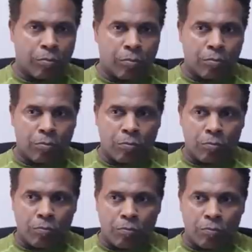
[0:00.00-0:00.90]

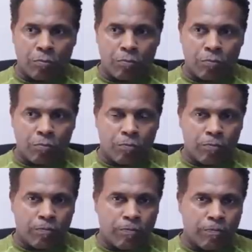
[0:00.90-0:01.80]

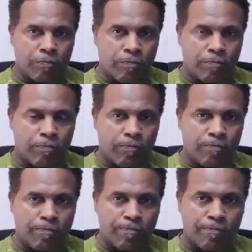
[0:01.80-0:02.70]

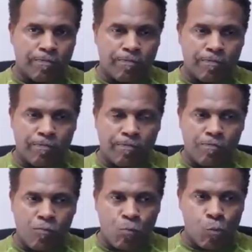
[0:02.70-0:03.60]

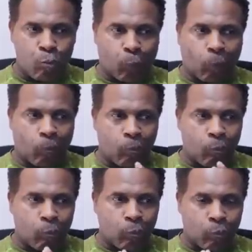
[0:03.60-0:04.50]

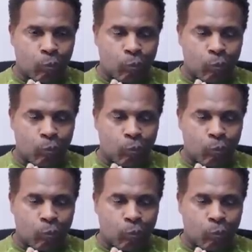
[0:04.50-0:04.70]
The person shown says nothing.